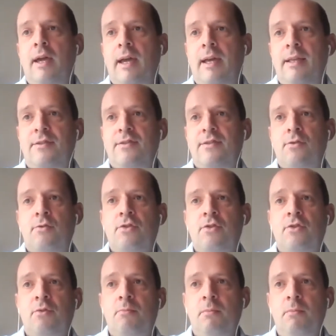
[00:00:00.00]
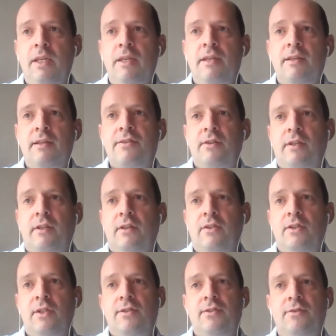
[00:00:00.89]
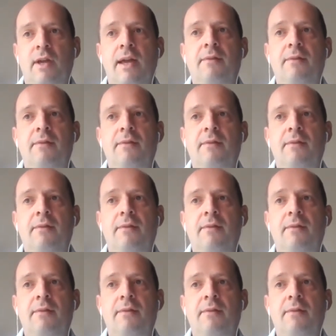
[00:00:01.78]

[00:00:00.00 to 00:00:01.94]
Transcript: and social media strategies to